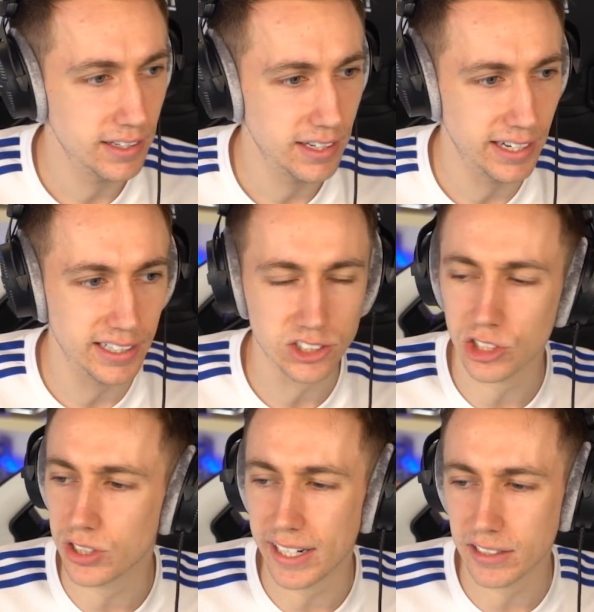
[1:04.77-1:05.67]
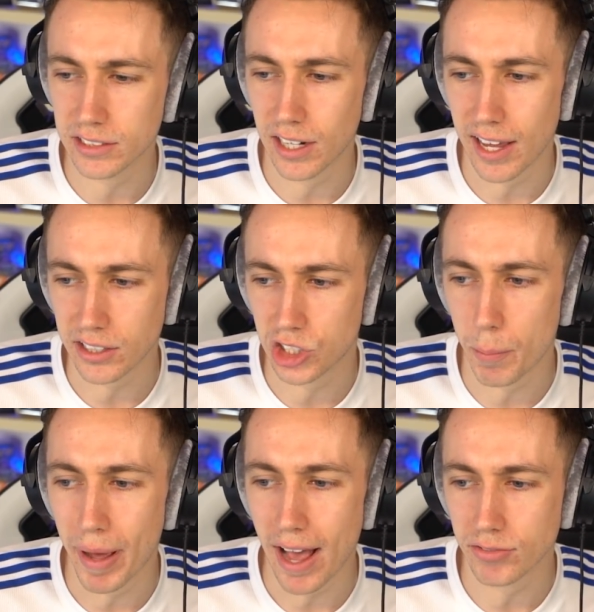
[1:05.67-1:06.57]
And he doesn't like
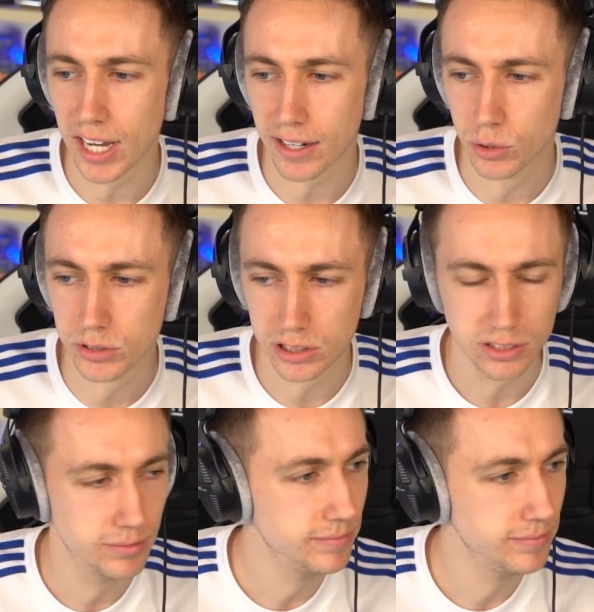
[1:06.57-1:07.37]
jump out of tackles.